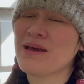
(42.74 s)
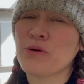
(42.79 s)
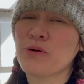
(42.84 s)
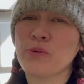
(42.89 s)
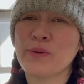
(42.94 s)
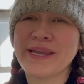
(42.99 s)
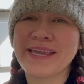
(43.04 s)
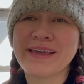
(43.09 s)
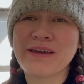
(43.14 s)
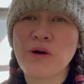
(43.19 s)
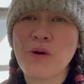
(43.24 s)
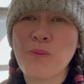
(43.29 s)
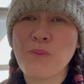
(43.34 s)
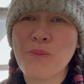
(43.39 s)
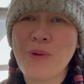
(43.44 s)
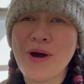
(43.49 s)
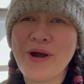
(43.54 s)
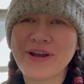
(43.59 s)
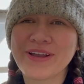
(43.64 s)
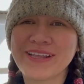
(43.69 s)
week
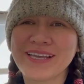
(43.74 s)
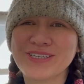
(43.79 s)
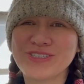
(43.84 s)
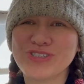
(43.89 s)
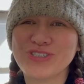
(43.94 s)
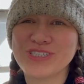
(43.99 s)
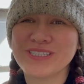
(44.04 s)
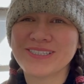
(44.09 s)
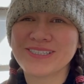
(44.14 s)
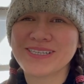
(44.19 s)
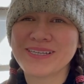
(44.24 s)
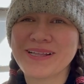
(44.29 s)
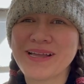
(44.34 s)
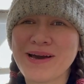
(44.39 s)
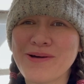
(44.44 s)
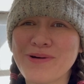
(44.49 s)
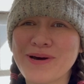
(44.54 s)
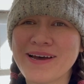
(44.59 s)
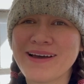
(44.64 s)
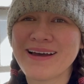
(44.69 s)
mark that she is in
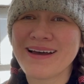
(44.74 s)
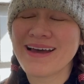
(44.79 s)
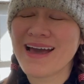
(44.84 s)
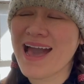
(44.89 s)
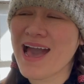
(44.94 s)
our